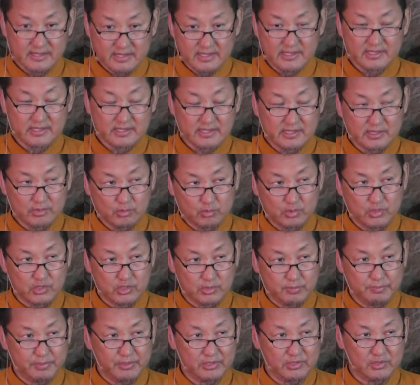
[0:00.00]

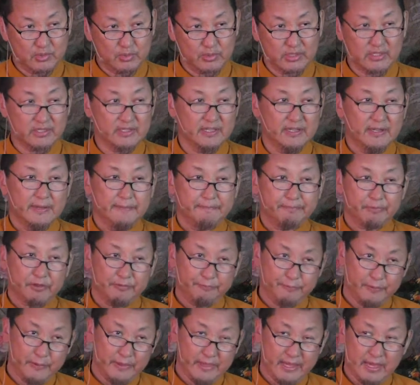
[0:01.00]
distinguish between
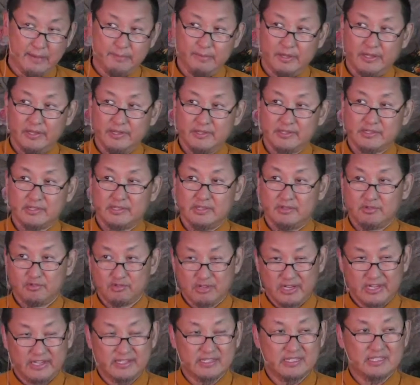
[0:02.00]
phenomena,
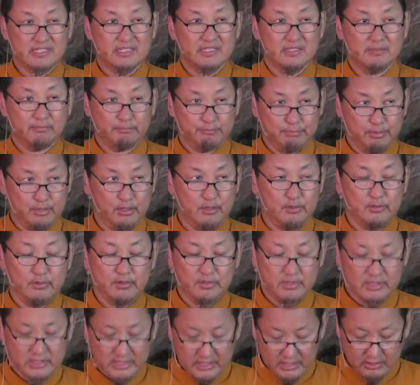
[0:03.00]
red, blue,
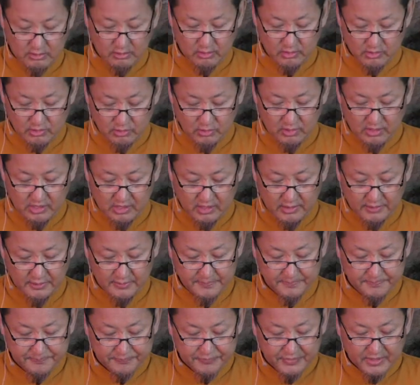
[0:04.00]
yellow, so
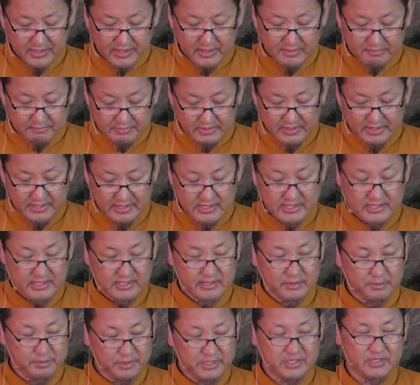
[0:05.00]
on. But this
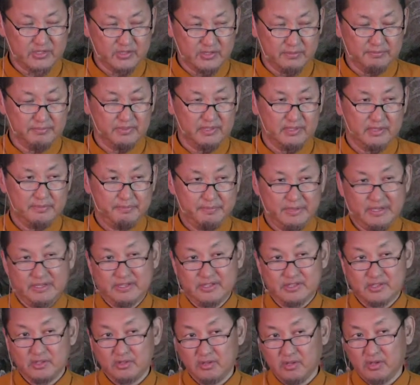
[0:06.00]
is a wisdom,
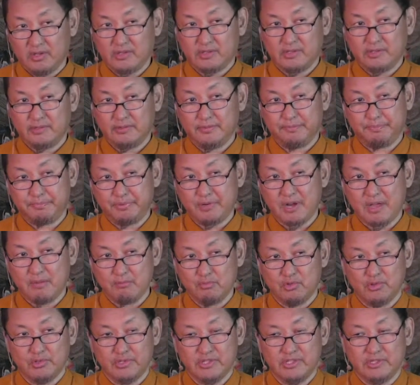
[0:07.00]
but it's not
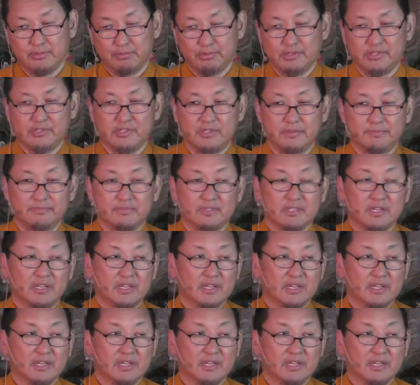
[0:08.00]
primordial wisdoms.